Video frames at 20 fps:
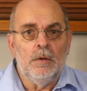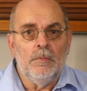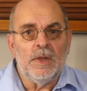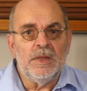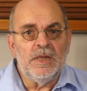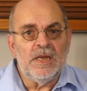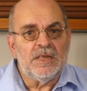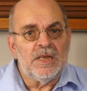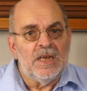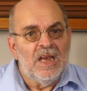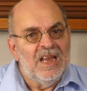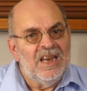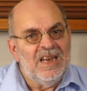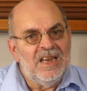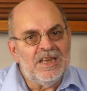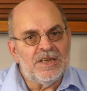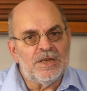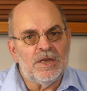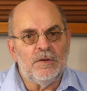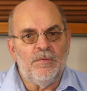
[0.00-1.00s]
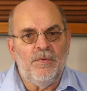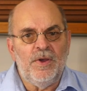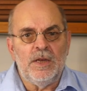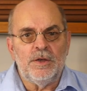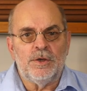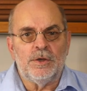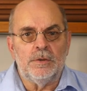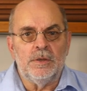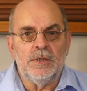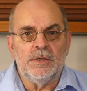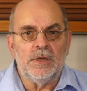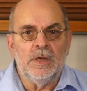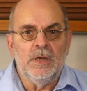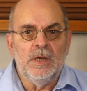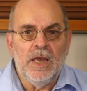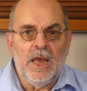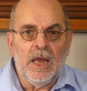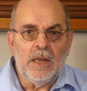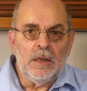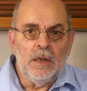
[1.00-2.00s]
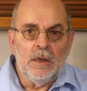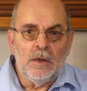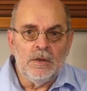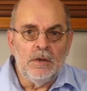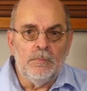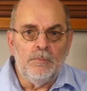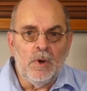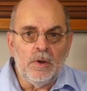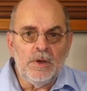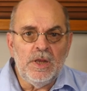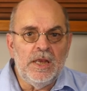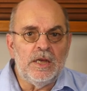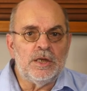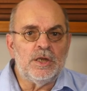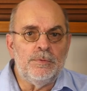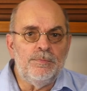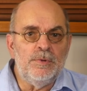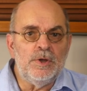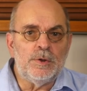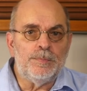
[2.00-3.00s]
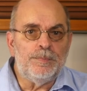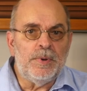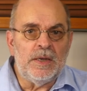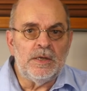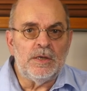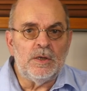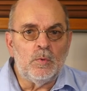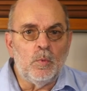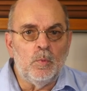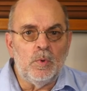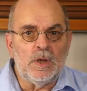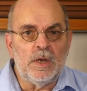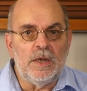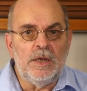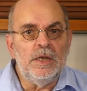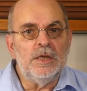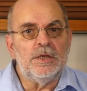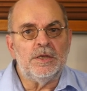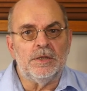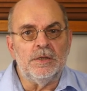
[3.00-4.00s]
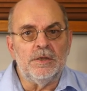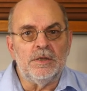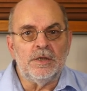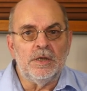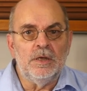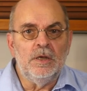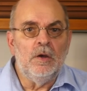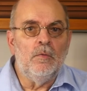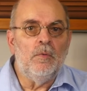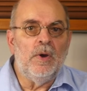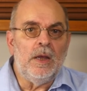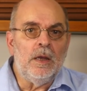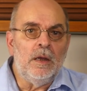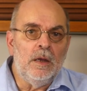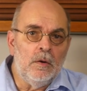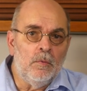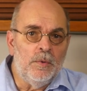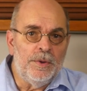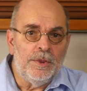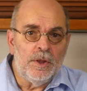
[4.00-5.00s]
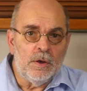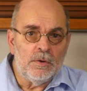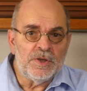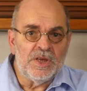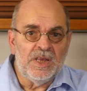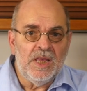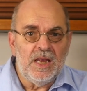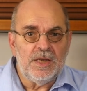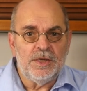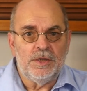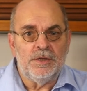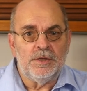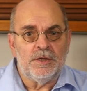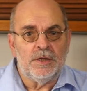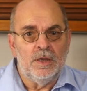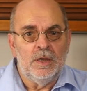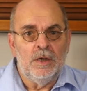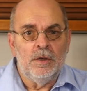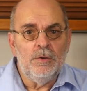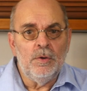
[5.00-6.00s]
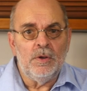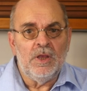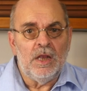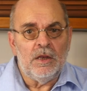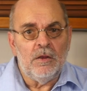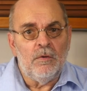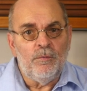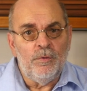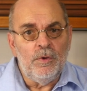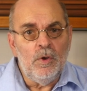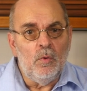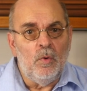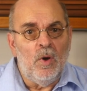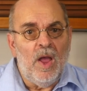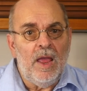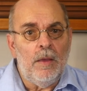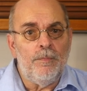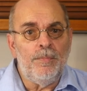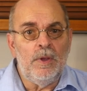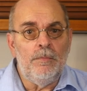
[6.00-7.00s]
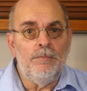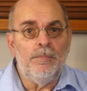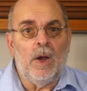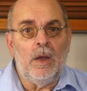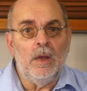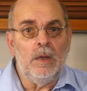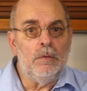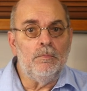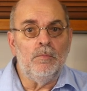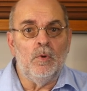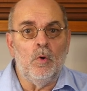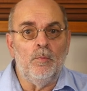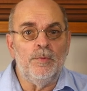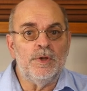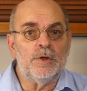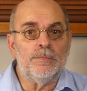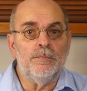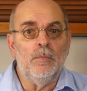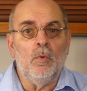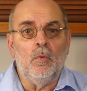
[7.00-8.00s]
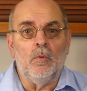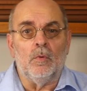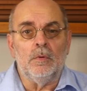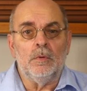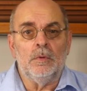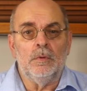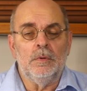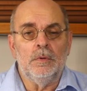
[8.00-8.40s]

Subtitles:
But that's less adventurous and the money has to be spent at one instance, where with those gadgets you get a few happy buying moments more.